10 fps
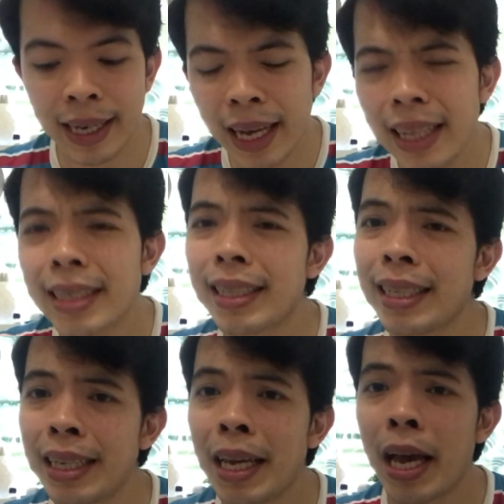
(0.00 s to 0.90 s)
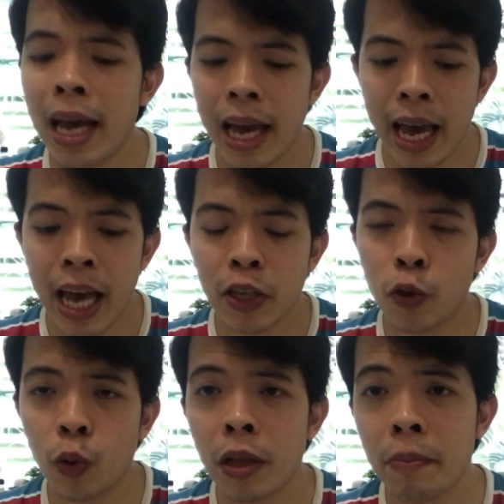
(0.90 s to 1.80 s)
That is the
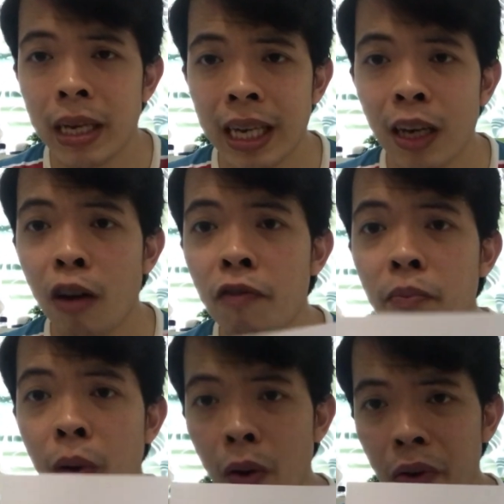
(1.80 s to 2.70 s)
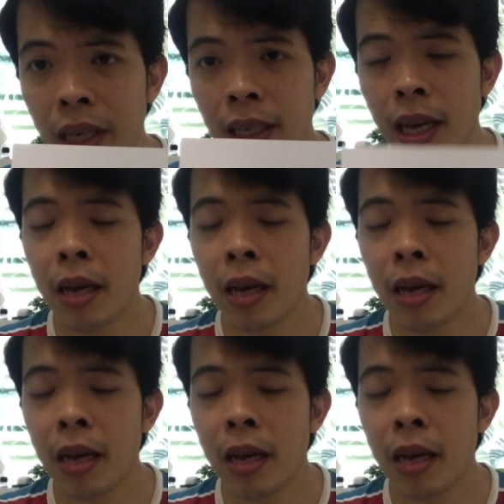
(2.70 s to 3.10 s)
actual meaning of boring.